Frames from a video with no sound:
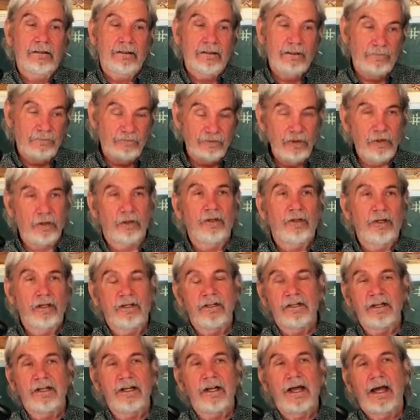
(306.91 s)
if you're going to
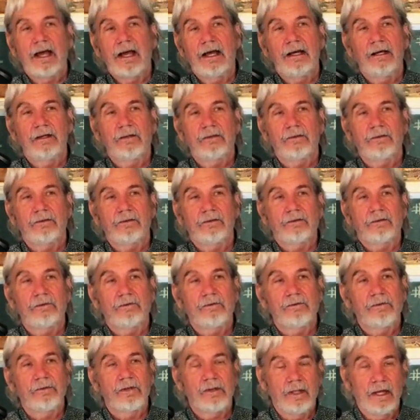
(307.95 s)
deny
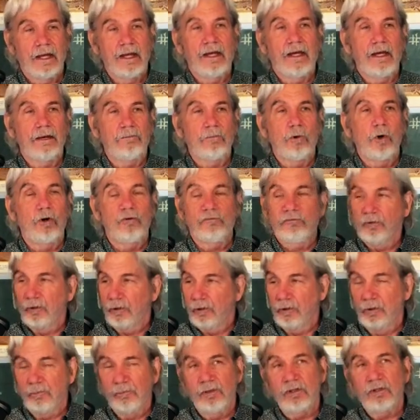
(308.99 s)
the lamb or if you're
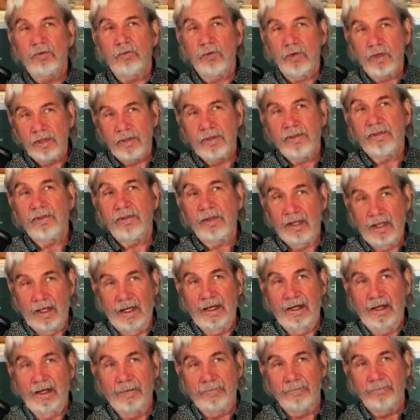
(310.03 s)
going to be with the
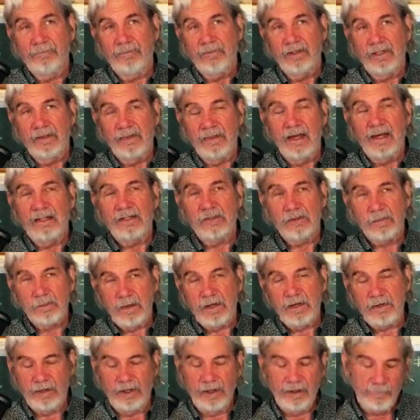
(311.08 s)
lamb in that
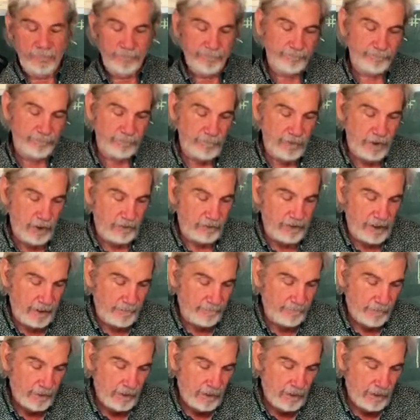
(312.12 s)
spirit. Okay.